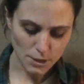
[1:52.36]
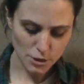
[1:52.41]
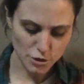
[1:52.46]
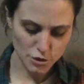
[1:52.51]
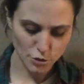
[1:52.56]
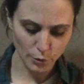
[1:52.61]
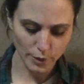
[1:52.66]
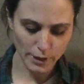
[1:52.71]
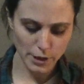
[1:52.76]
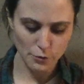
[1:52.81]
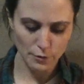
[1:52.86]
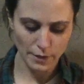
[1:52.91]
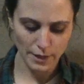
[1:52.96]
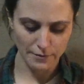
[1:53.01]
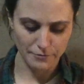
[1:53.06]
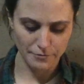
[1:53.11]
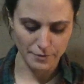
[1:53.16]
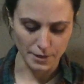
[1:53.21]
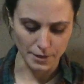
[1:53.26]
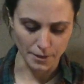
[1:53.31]
So what you
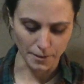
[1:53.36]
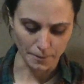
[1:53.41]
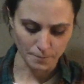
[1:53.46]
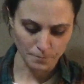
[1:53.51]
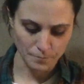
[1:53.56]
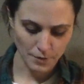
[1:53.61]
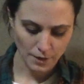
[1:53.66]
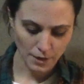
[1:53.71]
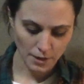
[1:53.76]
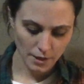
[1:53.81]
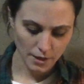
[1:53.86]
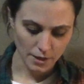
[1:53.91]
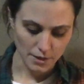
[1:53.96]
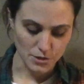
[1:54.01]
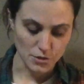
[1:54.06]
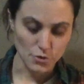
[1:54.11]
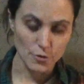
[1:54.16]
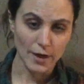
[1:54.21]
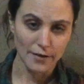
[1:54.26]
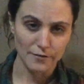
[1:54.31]
have here
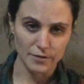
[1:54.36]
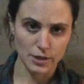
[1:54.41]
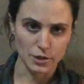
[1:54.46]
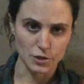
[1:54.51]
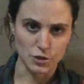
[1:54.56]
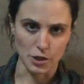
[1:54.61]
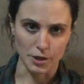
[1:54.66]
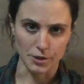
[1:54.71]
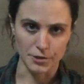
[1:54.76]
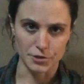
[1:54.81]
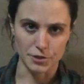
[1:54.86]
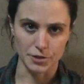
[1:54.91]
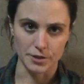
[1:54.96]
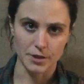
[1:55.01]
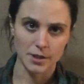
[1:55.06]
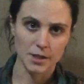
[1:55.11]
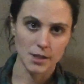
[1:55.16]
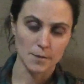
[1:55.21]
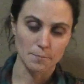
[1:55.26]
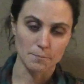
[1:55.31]
is you have a
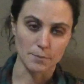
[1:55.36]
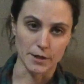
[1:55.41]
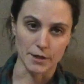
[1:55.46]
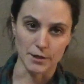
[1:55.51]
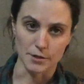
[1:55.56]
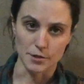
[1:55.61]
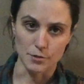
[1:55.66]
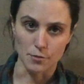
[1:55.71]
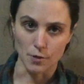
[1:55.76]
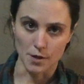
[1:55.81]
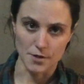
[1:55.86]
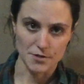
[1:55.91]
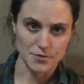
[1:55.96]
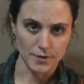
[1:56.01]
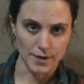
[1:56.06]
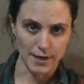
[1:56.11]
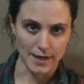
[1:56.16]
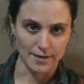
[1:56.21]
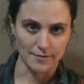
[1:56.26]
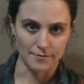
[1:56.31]
conjunction, but you
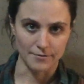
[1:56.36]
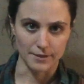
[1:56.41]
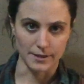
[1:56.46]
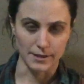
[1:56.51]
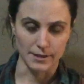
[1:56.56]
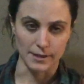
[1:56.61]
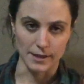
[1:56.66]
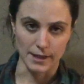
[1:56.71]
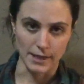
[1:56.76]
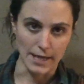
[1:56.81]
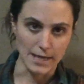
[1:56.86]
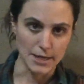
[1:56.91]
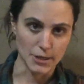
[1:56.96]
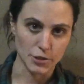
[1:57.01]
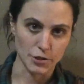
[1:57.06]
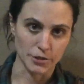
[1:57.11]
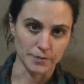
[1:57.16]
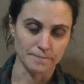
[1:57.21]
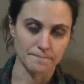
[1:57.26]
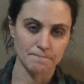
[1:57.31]
also have a
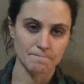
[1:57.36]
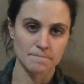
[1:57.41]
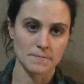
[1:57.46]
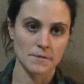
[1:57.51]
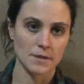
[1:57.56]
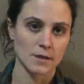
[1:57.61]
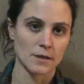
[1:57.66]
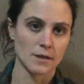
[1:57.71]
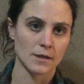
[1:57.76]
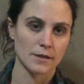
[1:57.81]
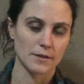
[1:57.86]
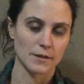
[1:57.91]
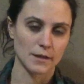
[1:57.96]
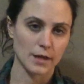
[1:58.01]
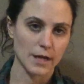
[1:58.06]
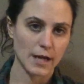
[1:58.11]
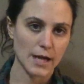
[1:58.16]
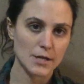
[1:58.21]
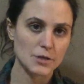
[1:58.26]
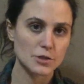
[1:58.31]
negation. The
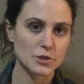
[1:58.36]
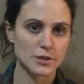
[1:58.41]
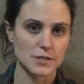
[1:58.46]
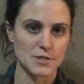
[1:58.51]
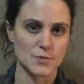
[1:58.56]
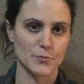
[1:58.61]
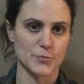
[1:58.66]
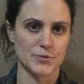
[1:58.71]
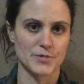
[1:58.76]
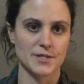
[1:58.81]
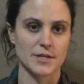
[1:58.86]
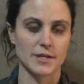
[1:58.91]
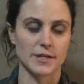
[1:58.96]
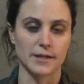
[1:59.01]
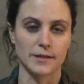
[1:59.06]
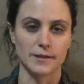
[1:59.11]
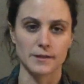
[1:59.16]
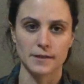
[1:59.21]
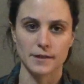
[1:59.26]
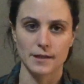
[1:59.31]
negation is
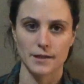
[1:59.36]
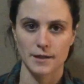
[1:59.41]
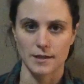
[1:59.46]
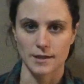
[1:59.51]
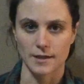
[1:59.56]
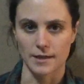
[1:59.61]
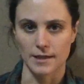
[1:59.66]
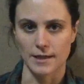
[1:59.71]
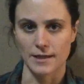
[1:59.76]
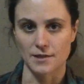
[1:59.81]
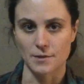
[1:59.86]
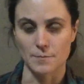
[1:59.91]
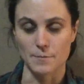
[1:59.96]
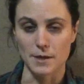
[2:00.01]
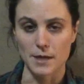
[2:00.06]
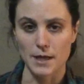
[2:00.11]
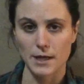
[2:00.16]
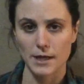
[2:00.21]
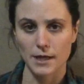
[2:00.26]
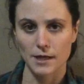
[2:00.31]
presented at the
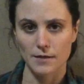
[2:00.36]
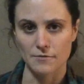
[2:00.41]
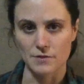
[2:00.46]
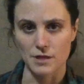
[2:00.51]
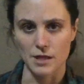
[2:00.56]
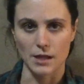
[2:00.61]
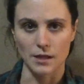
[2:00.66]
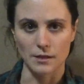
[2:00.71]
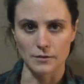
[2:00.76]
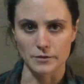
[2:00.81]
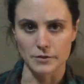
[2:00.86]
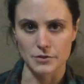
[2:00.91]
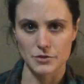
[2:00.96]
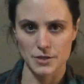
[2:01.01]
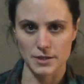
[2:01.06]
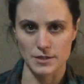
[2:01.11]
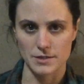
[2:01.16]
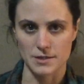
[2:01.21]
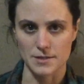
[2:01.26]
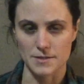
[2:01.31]
beginning of the English
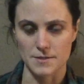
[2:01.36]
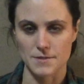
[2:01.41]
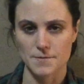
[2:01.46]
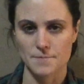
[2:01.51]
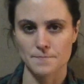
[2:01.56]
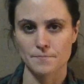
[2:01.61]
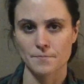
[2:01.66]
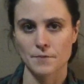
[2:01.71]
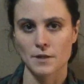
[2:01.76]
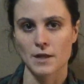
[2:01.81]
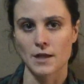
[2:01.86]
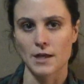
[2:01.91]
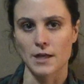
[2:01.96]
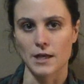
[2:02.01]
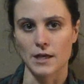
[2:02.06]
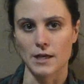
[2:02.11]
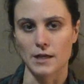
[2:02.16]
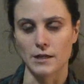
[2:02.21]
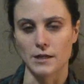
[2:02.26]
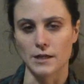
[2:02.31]
sentence,
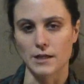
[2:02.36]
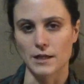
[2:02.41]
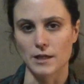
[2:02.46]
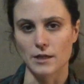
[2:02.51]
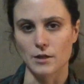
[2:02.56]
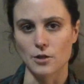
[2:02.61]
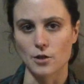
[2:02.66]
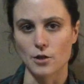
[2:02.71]
and it